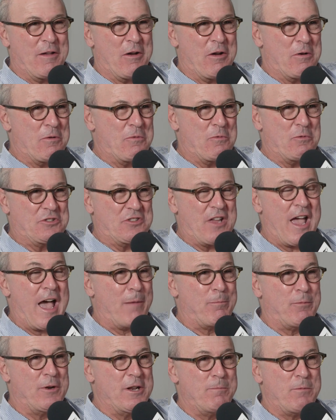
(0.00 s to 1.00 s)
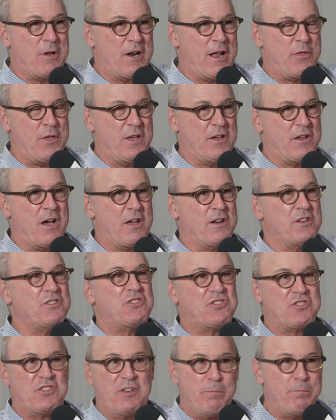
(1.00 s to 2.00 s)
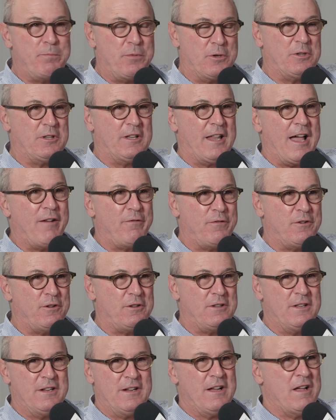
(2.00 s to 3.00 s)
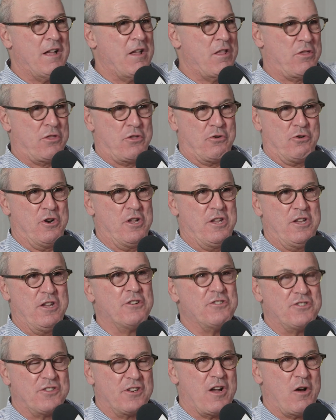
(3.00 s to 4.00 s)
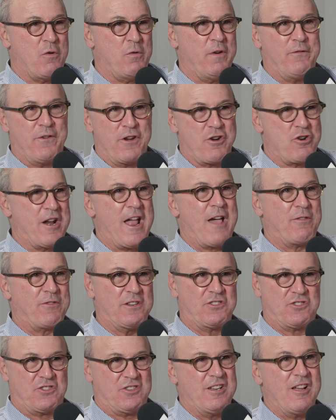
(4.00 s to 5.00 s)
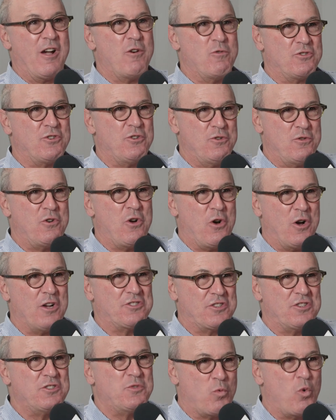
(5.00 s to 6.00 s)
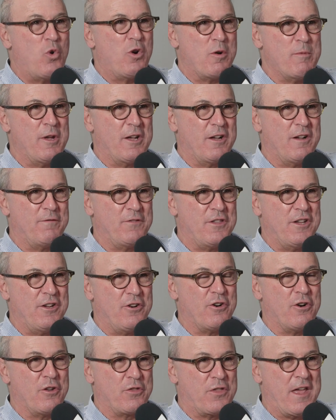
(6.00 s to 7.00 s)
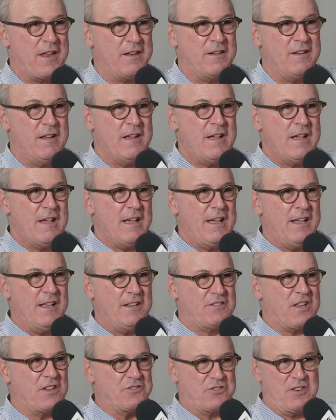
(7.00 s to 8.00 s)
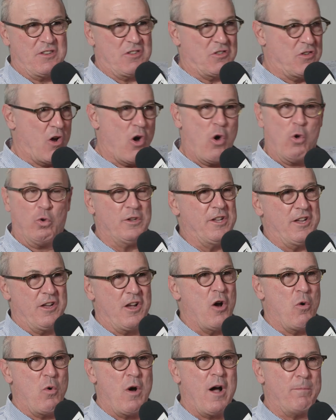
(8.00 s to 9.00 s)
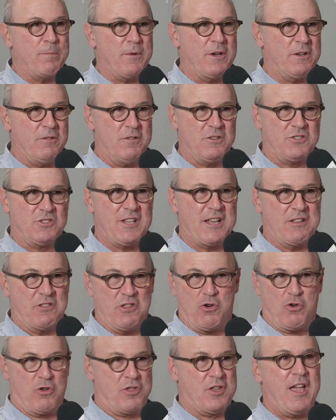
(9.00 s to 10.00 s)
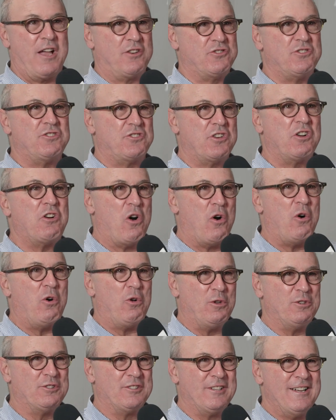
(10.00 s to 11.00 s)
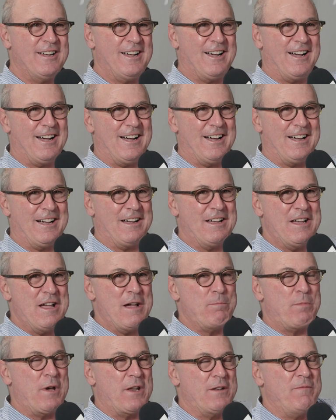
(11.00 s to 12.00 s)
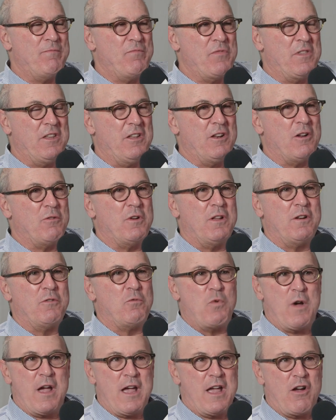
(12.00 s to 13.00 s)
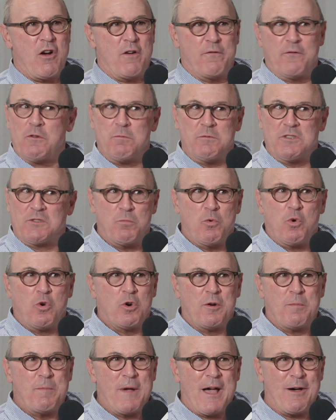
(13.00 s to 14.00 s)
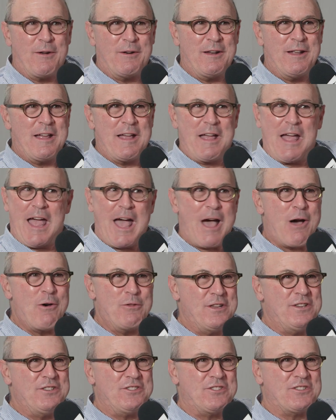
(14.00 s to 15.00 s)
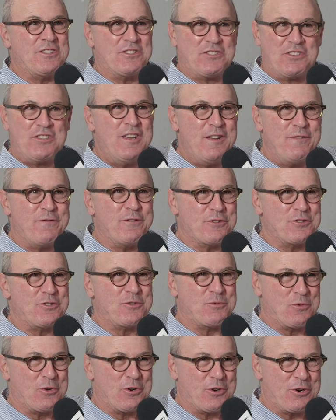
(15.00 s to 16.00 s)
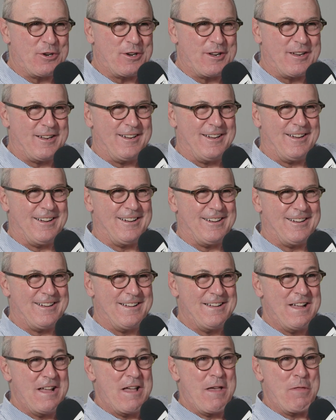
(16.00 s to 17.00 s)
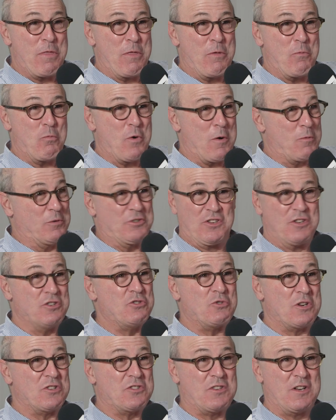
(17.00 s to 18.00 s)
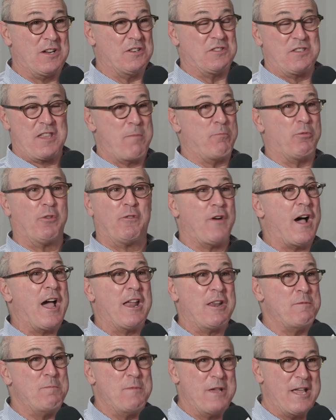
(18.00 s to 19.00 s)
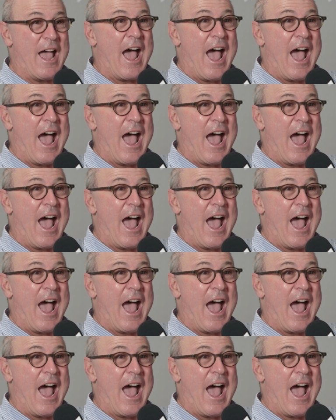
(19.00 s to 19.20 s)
uh, what's happening, but I think on a simple level, 30 years ago, we figured out that CO2 causes warming of the Earth, and it doesn't only go up. It's like the Earth catches a cold. Uh, but you know, in a way, our film is more about how these deceivers work. Uh, what was interesting is they provided me